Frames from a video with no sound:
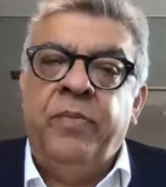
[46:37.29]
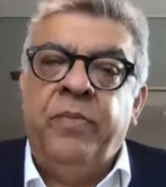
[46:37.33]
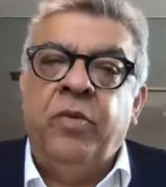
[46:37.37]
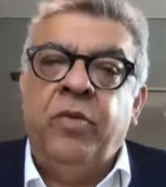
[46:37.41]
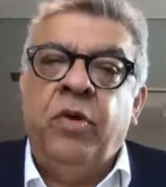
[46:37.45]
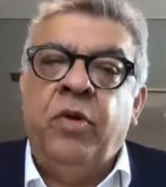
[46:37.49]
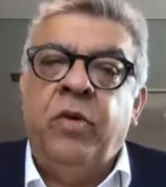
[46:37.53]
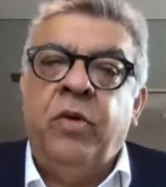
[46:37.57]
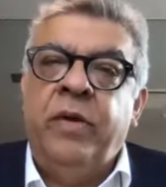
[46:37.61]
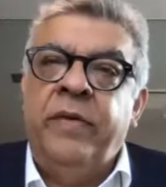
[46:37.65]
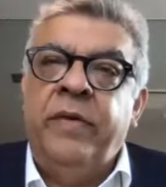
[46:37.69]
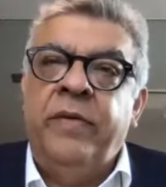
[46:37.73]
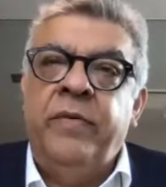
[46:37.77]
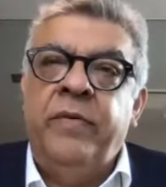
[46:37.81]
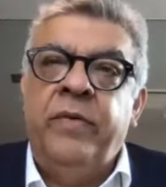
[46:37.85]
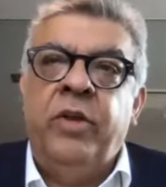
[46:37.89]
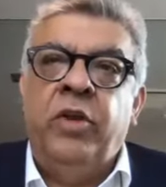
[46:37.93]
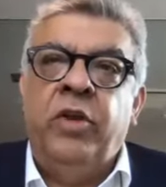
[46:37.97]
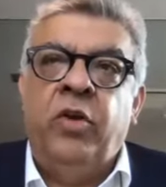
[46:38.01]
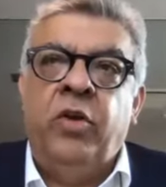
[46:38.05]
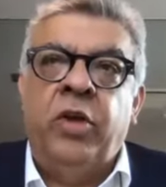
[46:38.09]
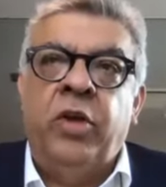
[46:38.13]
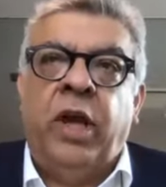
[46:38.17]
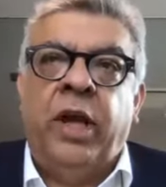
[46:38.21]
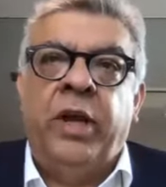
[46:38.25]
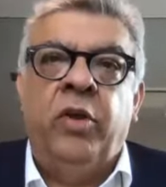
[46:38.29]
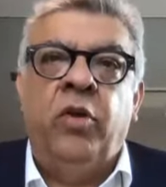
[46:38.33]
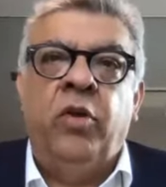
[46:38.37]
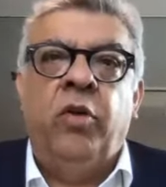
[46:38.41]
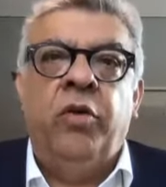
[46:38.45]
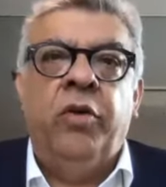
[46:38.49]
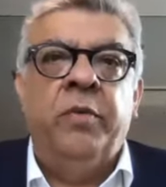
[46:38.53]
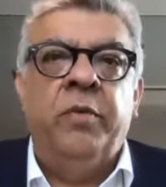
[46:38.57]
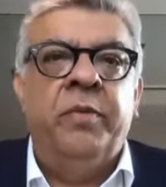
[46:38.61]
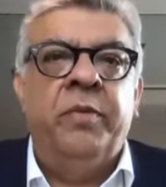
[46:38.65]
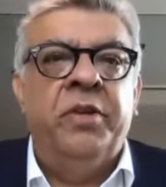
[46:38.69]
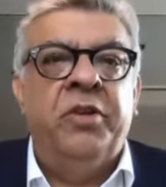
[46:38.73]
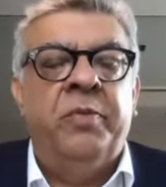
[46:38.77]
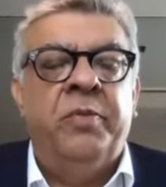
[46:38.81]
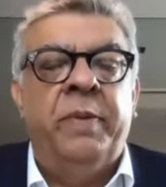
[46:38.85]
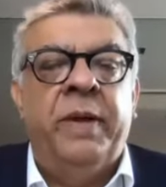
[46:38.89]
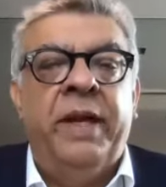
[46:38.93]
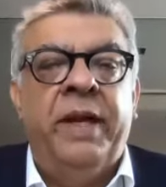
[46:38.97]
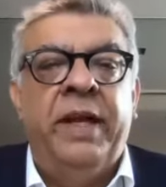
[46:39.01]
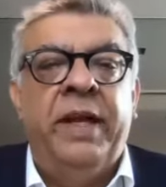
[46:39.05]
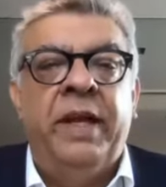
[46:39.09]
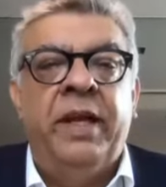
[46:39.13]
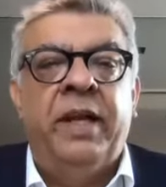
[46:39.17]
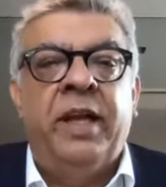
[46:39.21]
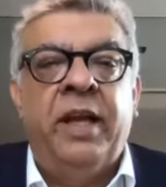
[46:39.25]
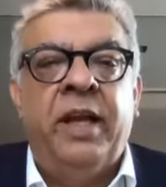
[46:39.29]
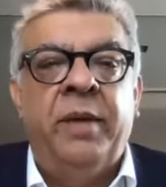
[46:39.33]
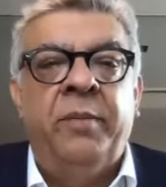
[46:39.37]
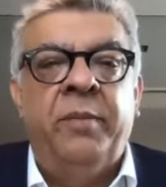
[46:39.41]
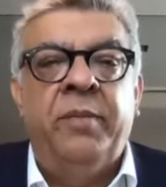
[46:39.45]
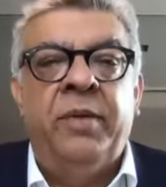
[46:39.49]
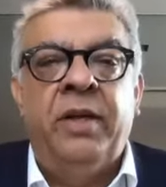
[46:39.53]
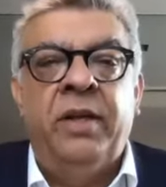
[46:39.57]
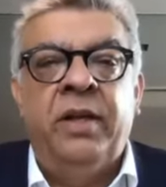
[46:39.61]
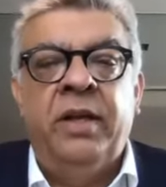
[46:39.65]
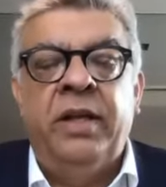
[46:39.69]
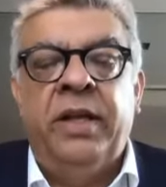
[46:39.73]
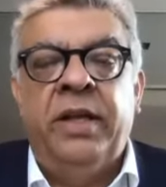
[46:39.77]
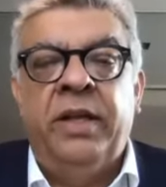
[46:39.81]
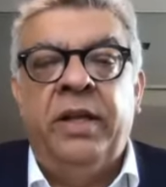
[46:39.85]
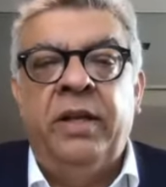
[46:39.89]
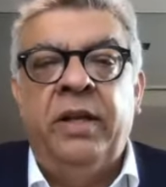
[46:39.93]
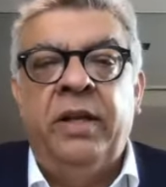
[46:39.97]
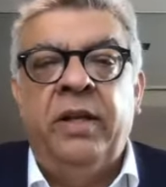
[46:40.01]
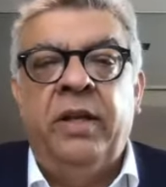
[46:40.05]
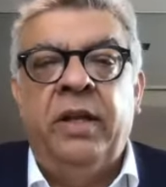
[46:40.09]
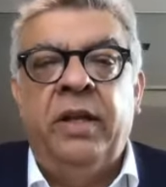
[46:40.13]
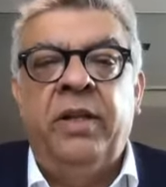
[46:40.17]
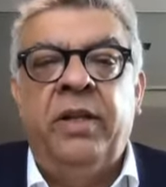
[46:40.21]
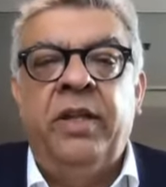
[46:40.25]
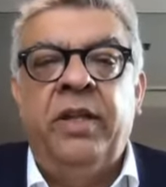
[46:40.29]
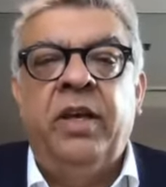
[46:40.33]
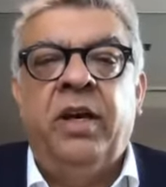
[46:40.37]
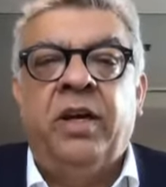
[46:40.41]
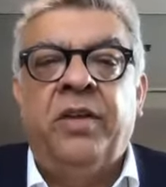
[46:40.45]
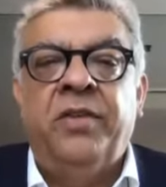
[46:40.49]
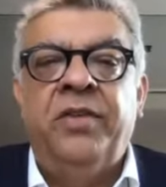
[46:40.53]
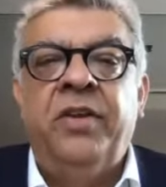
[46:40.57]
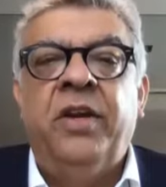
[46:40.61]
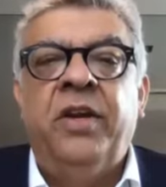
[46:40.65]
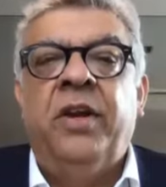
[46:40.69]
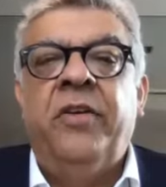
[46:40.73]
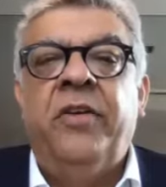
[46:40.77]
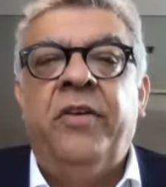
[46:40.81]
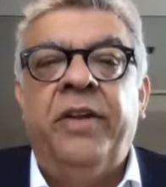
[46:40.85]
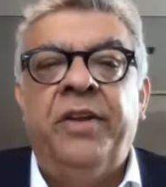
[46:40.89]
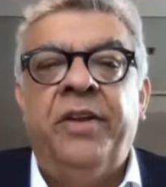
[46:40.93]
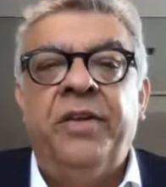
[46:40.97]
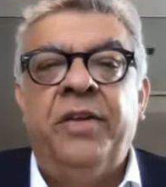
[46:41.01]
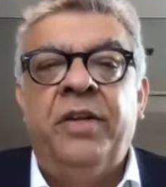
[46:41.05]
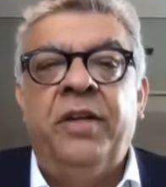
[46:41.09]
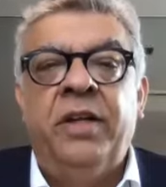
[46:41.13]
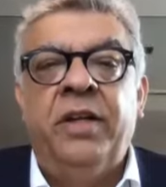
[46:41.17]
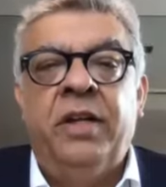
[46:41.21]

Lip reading: So, I know you've been spending time in the ASEAN region,